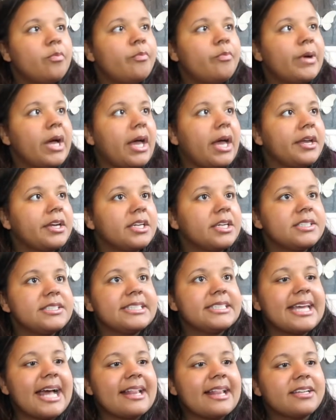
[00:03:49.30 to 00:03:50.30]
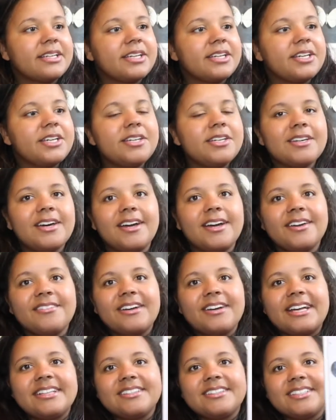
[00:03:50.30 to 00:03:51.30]
by Kirsty Gallagher.
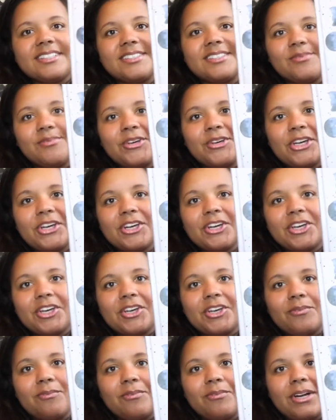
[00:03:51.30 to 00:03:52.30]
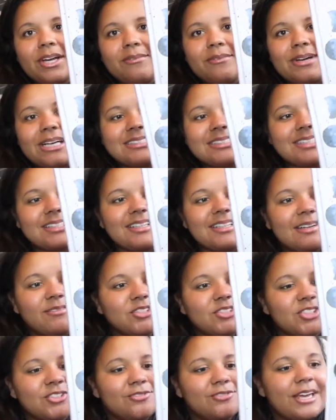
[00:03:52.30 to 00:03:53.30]
I've had this book in my basket on
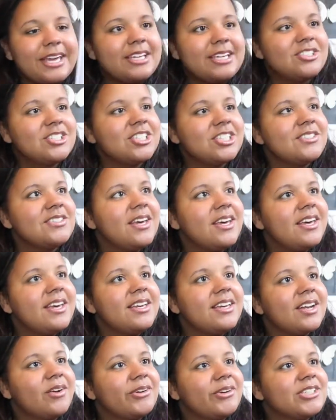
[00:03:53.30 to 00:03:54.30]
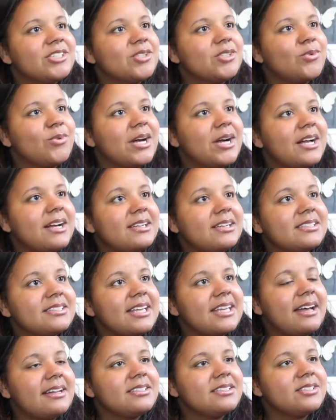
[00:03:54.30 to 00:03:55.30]
Amazon for ages. I went into the works
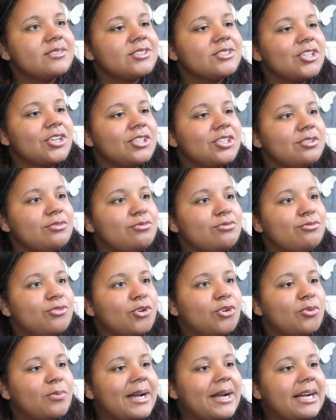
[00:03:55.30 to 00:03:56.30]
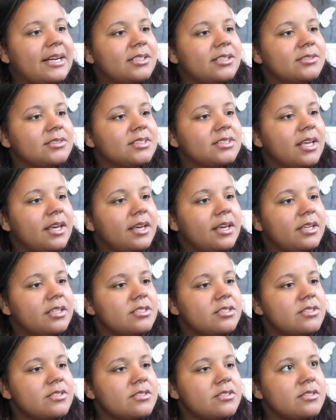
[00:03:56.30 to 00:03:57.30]
and it was only £4.
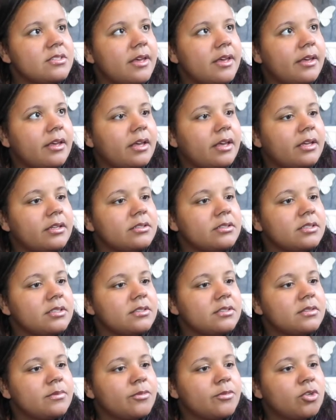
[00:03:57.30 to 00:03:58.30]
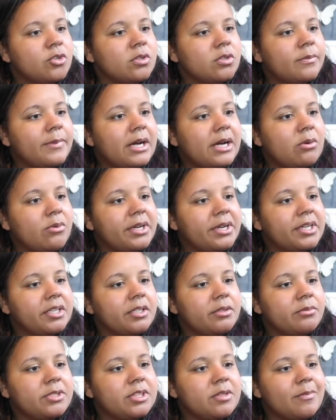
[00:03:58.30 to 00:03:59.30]
And it's all about
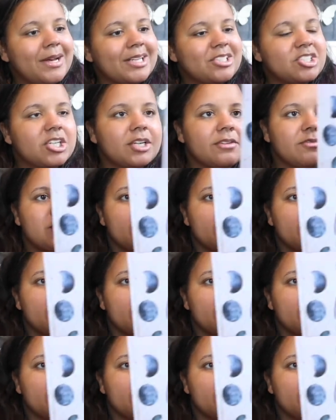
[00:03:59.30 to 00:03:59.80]
working with the magic of